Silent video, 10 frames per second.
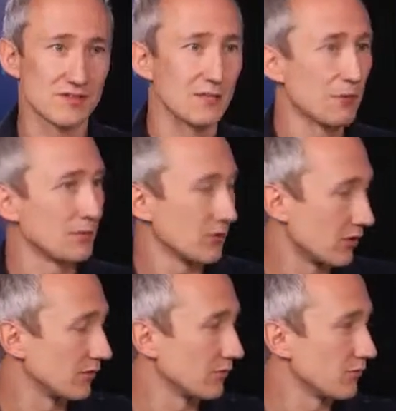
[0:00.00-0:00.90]
They're probably
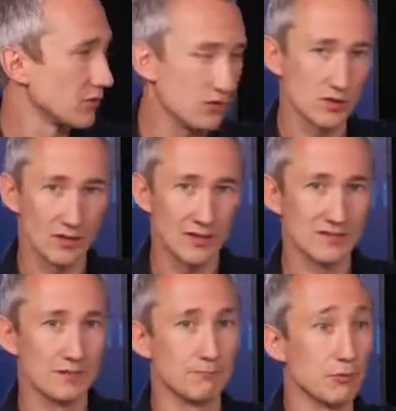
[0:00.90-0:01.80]
not
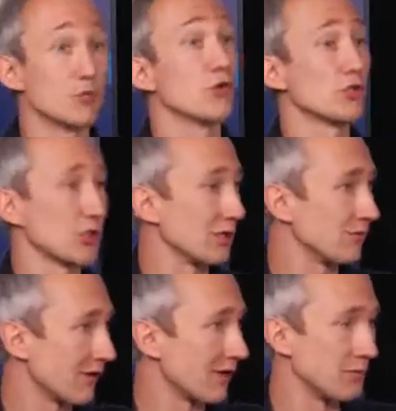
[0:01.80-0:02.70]
utilized in production
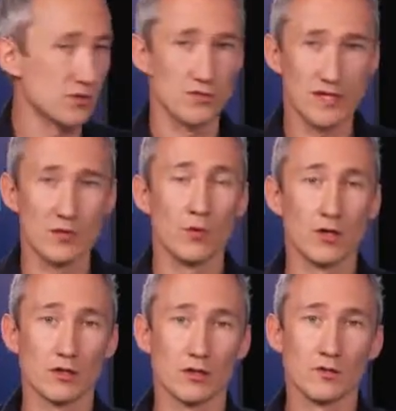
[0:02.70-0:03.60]
environments for key
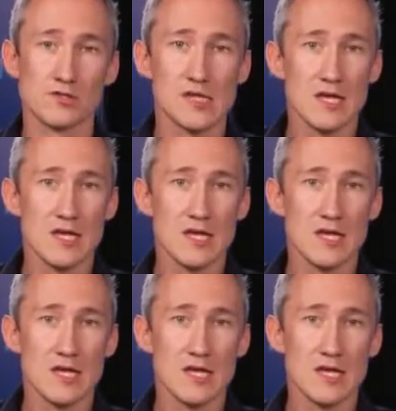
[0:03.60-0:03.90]
workloads.